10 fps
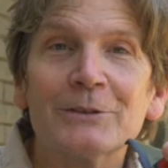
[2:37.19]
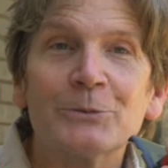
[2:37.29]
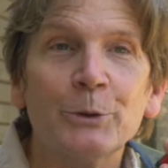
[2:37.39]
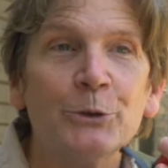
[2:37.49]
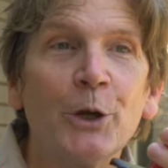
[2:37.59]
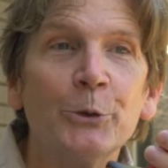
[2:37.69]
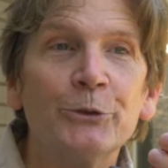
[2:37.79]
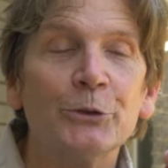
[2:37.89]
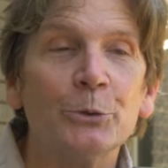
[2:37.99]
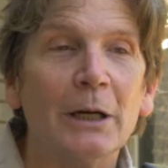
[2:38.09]
When you go
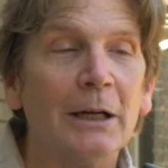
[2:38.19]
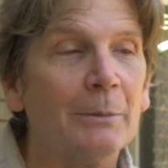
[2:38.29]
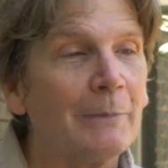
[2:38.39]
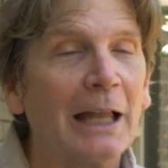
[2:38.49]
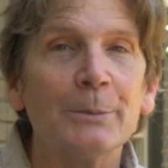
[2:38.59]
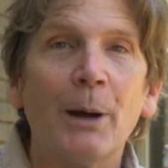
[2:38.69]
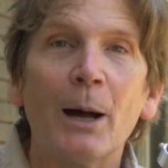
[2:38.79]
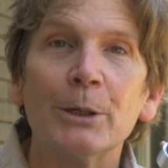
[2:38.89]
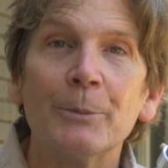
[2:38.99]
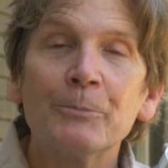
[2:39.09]
to
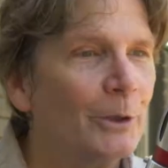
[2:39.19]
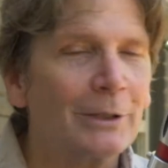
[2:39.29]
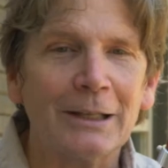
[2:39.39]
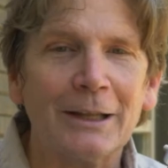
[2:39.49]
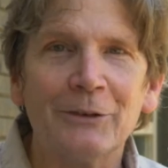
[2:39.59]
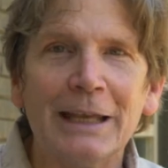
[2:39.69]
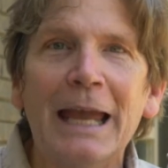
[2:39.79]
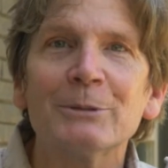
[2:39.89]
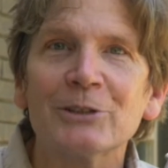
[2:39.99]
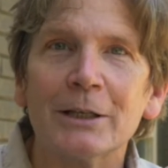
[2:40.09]
Alibaba, they're kind of like the
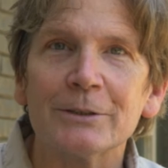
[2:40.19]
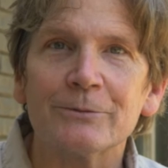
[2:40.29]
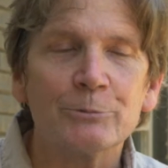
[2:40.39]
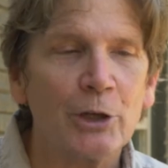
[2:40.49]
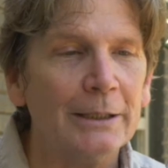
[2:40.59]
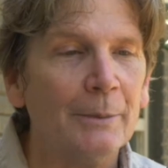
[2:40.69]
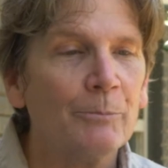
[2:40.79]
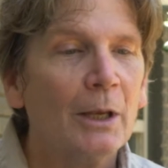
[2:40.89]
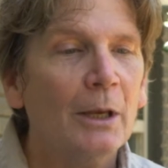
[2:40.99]
Amazon of China,